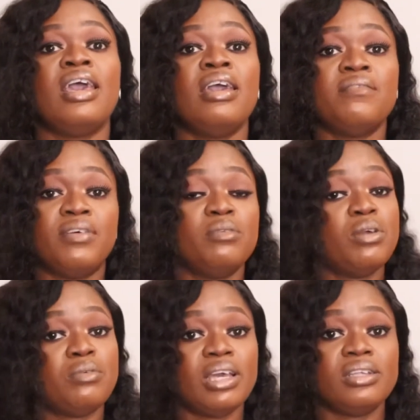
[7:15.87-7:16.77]
Follow me
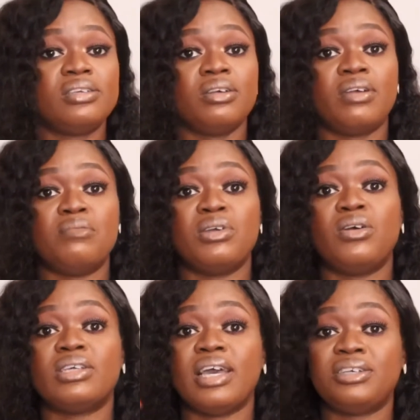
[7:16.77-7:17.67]
on my Instagram,
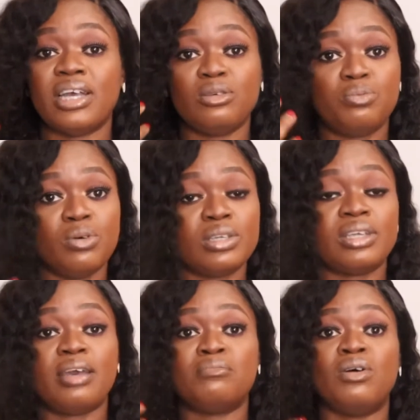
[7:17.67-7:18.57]
because I try to post
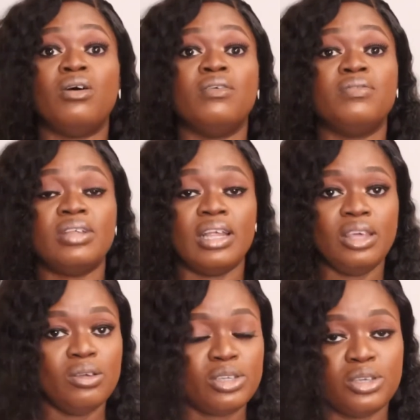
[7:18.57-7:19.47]
them more often than
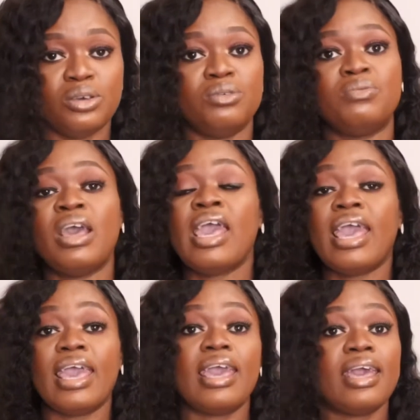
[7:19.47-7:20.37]
YouTube,
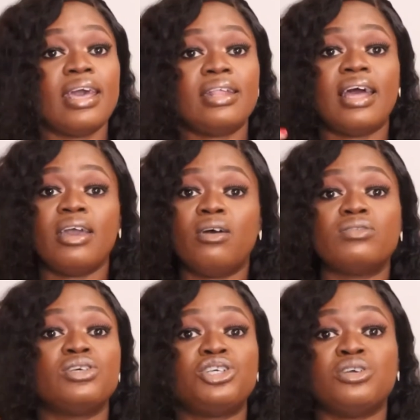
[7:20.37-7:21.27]
and I
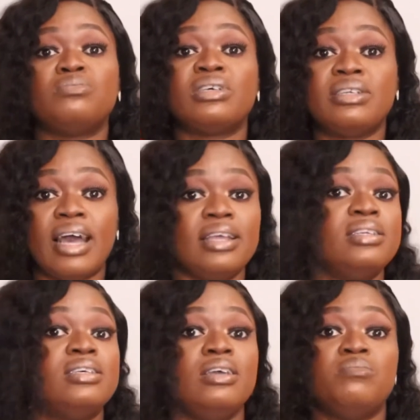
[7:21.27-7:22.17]
also show styling
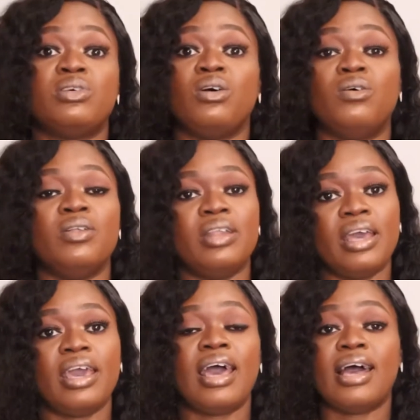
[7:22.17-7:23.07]
tips on
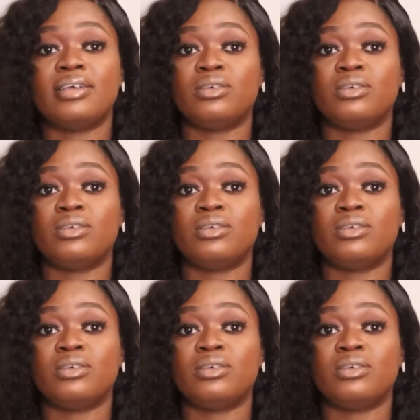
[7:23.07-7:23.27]
there as